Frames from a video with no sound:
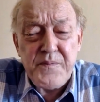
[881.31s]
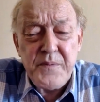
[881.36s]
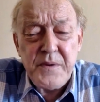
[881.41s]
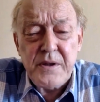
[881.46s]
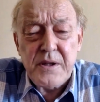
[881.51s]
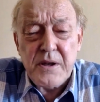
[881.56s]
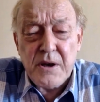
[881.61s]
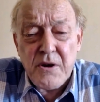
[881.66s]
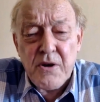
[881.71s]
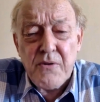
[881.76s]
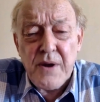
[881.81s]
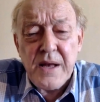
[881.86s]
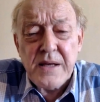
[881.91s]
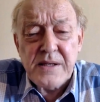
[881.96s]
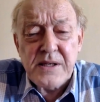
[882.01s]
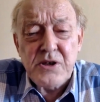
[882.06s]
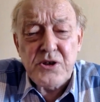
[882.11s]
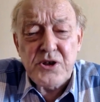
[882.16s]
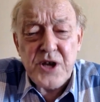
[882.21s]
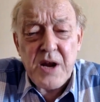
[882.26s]
the
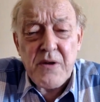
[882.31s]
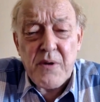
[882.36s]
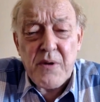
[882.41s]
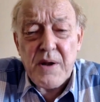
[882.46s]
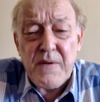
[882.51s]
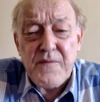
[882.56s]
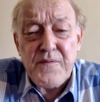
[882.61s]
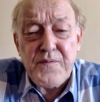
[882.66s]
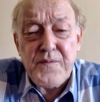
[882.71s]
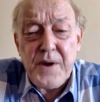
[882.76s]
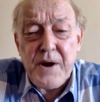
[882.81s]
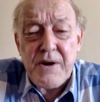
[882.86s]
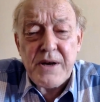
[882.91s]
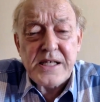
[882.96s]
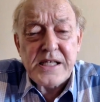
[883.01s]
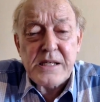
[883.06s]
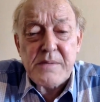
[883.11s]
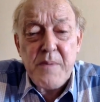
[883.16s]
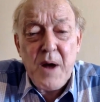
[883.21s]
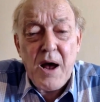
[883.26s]
Koreans in general are very
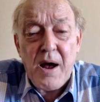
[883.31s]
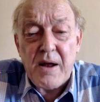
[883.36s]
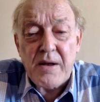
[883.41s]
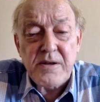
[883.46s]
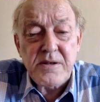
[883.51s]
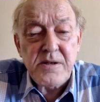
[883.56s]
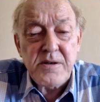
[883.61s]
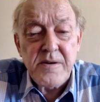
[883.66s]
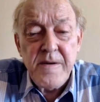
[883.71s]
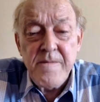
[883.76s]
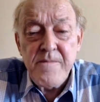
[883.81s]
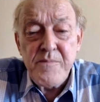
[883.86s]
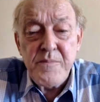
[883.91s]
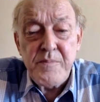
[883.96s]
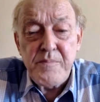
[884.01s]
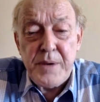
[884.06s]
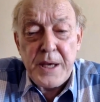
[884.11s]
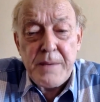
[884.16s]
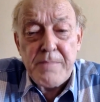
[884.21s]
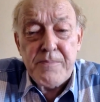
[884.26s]
smart
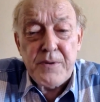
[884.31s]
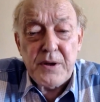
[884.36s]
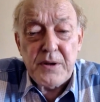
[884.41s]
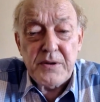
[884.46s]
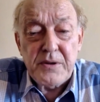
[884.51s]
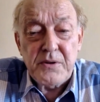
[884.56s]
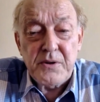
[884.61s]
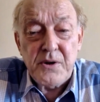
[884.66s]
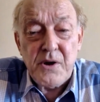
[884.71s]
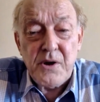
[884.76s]
people. They